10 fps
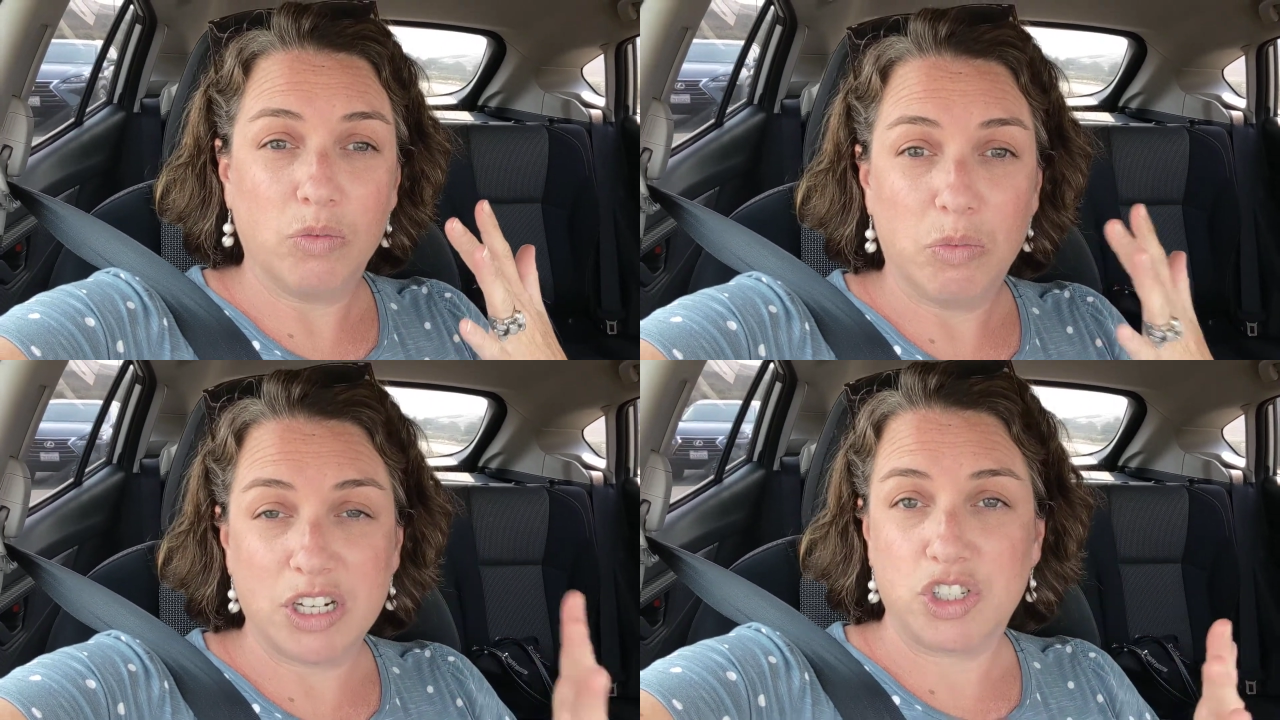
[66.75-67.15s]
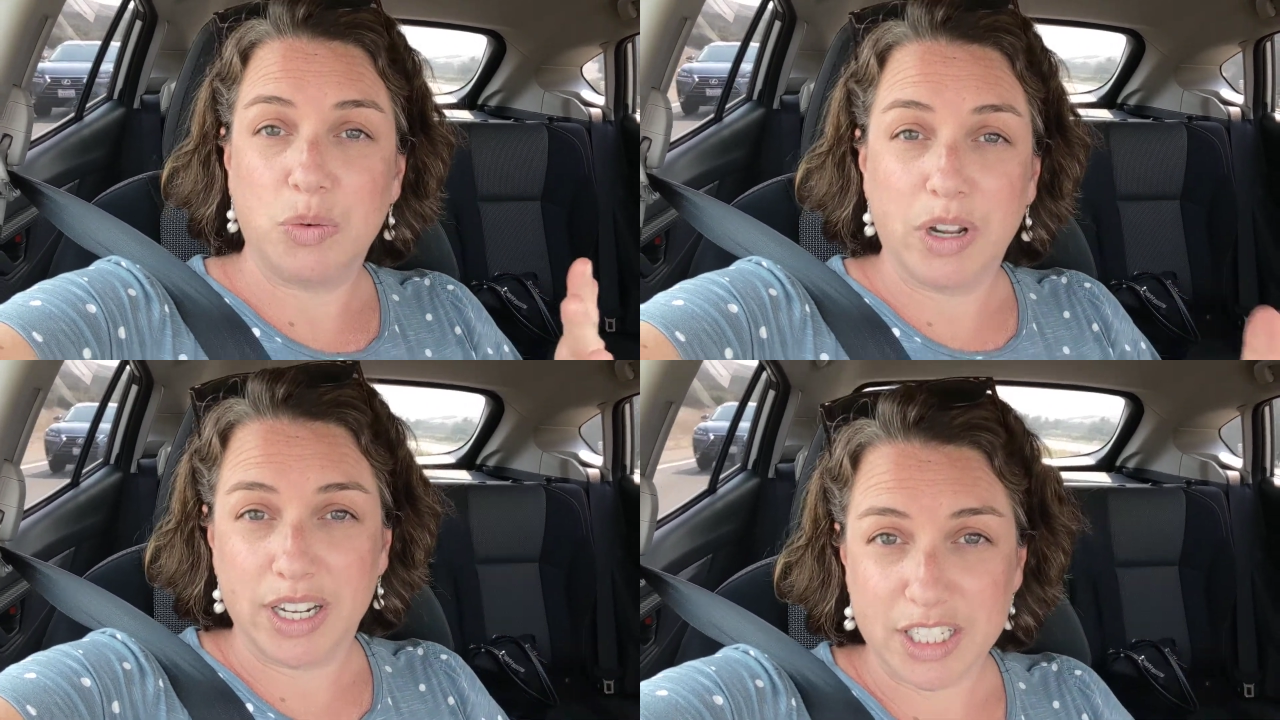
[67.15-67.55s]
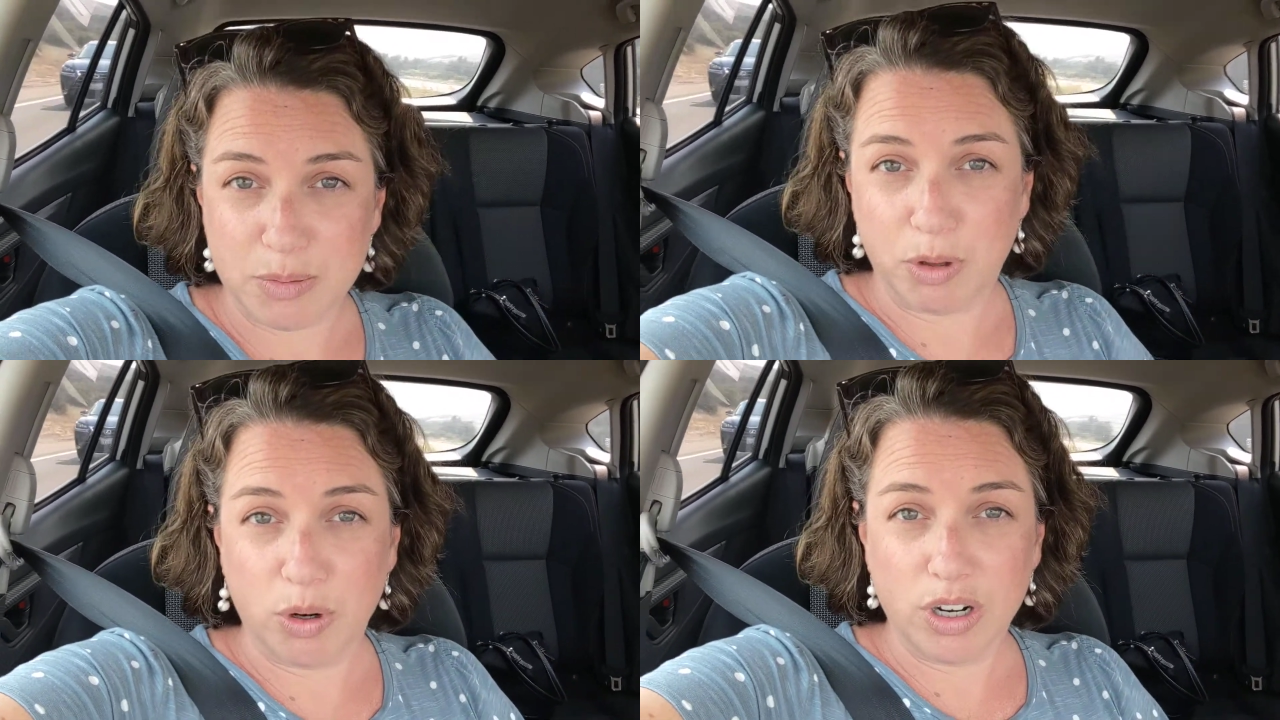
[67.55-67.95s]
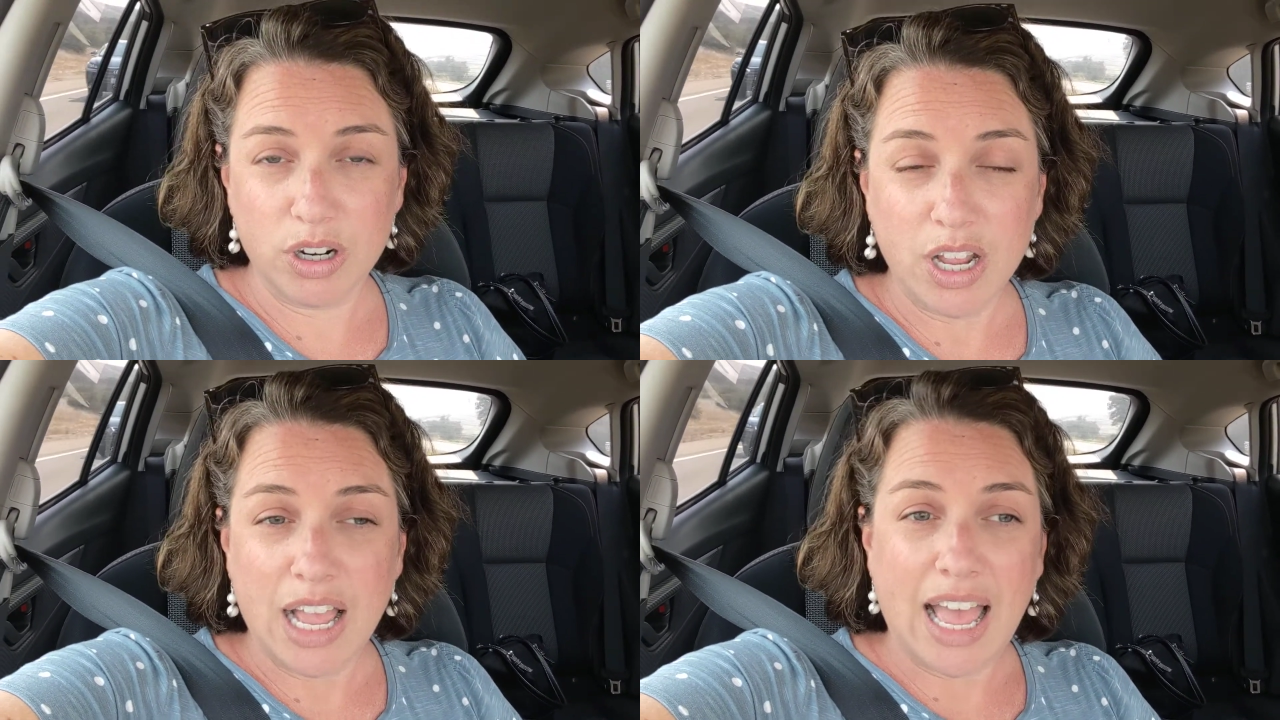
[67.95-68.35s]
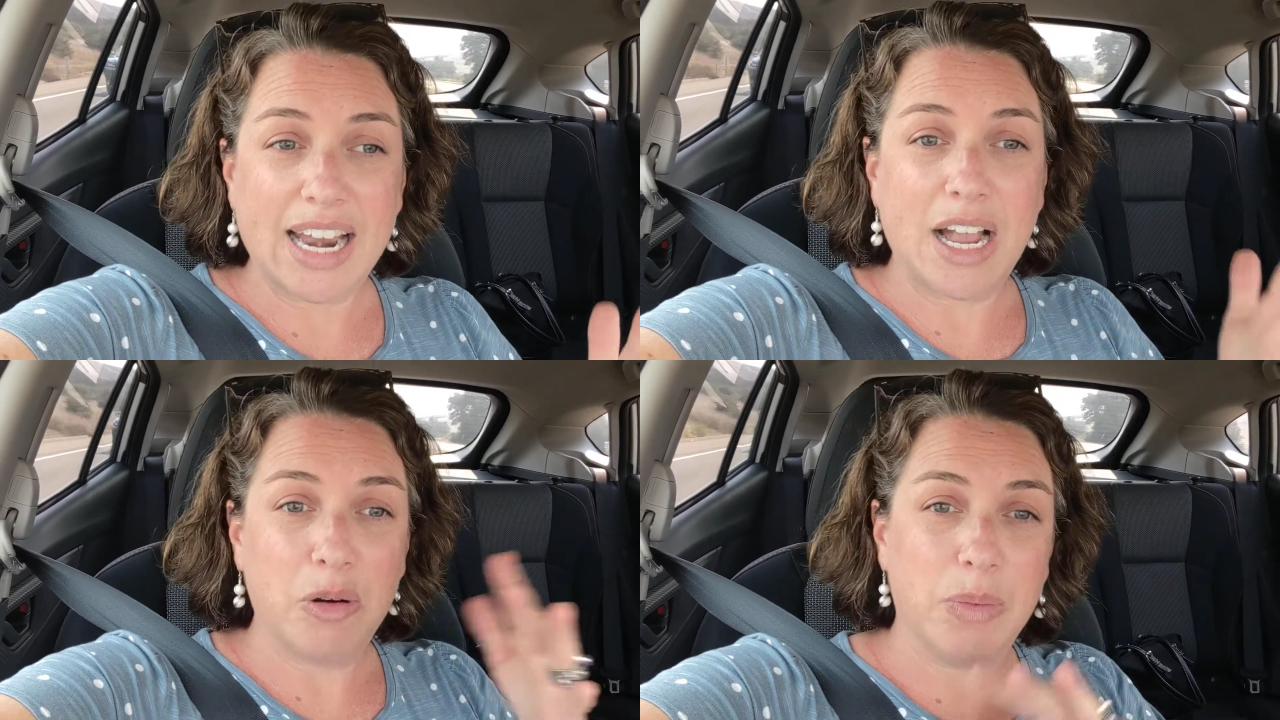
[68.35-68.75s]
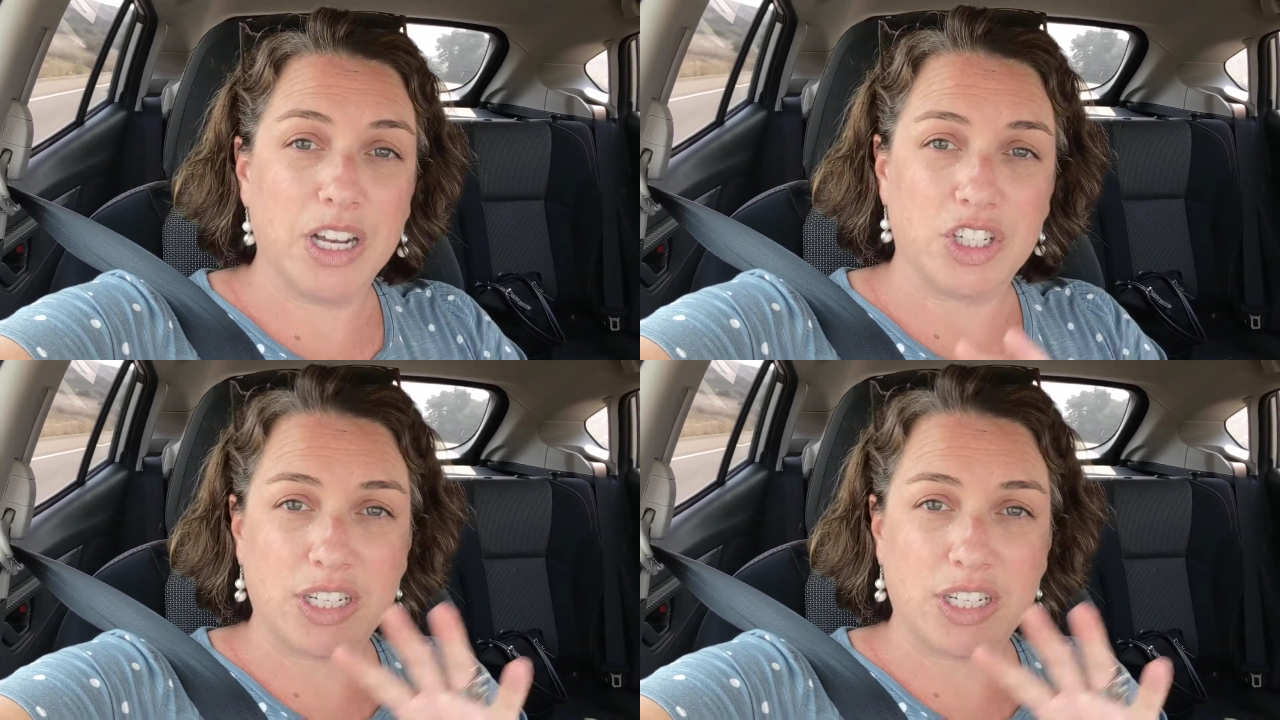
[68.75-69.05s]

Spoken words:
much you want to explore and how much